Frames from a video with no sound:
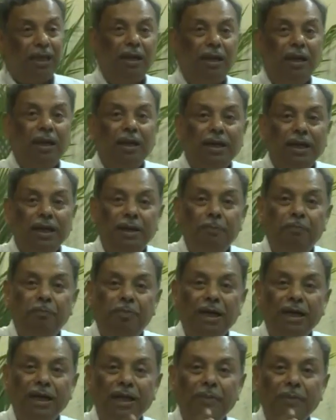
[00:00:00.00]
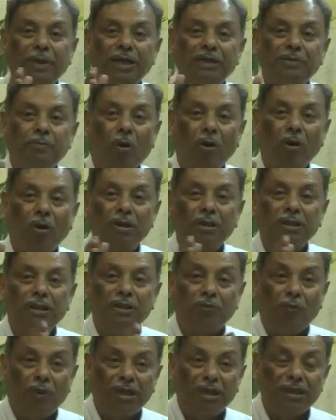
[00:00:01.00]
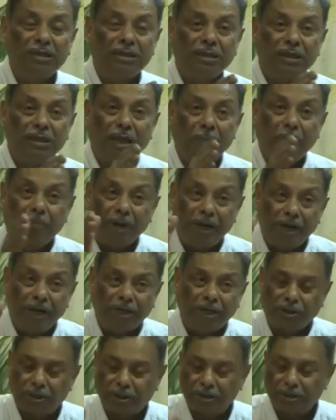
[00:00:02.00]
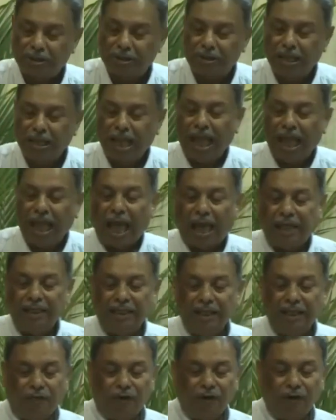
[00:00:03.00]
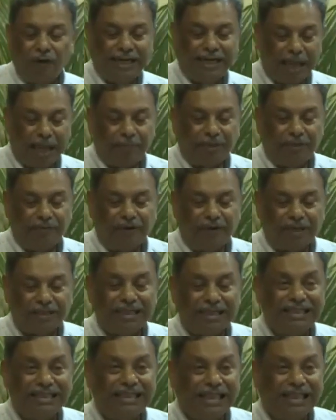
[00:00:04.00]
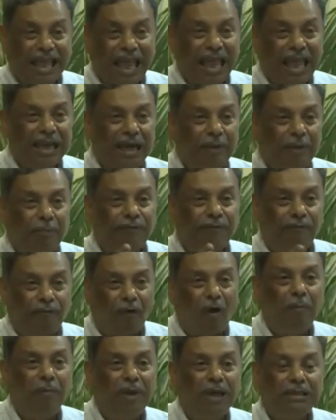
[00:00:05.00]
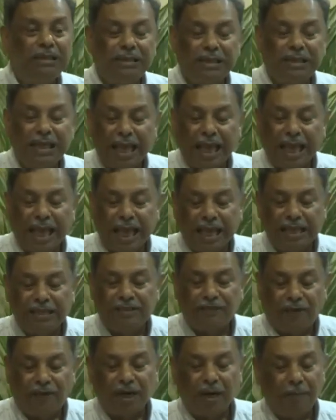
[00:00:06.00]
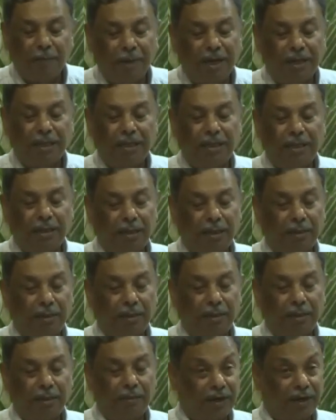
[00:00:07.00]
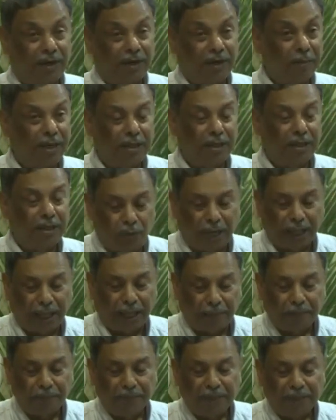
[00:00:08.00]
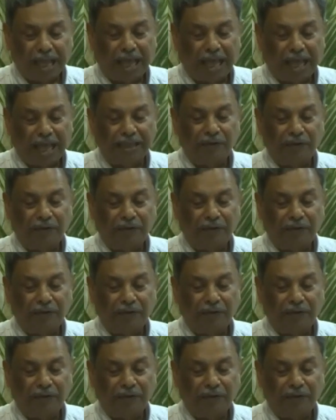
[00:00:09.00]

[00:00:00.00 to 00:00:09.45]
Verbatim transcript: Typical deep learning based models is what is predictions. And therefore, depth versus scale and performance is fundamental, fundamental today.